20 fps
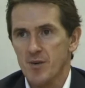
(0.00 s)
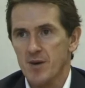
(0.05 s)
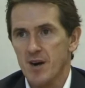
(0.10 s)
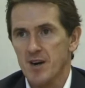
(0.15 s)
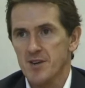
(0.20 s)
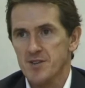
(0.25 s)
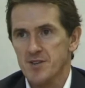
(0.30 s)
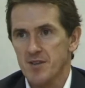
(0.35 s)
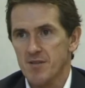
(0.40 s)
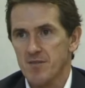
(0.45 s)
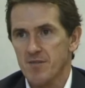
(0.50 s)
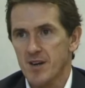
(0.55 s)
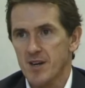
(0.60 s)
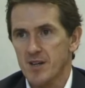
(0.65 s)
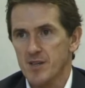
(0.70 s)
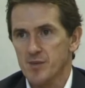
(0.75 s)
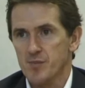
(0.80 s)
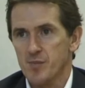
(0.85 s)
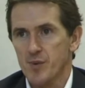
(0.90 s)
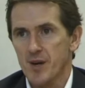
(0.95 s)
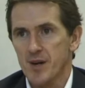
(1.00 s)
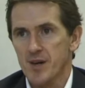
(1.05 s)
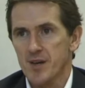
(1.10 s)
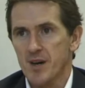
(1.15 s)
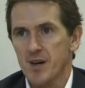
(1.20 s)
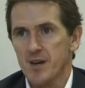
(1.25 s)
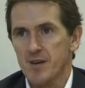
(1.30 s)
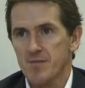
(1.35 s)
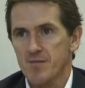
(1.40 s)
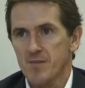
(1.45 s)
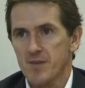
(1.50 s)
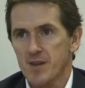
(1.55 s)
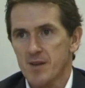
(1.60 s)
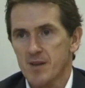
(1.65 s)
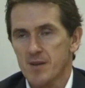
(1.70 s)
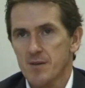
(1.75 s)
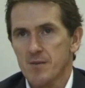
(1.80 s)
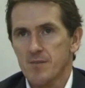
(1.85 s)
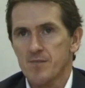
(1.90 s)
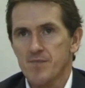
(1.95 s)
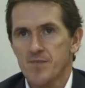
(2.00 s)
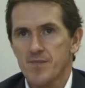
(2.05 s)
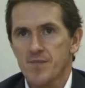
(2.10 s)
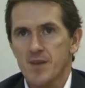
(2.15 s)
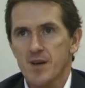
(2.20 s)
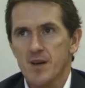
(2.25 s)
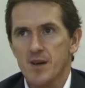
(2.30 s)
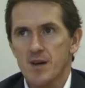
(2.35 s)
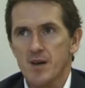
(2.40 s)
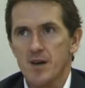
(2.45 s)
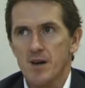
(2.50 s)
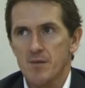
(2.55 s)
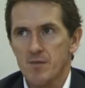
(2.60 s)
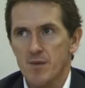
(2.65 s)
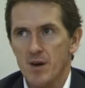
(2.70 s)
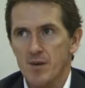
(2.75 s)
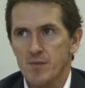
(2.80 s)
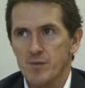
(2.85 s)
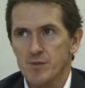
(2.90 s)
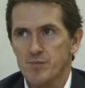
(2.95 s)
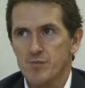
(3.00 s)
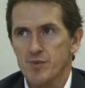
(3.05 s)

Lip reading: were Arsenal fans, but I was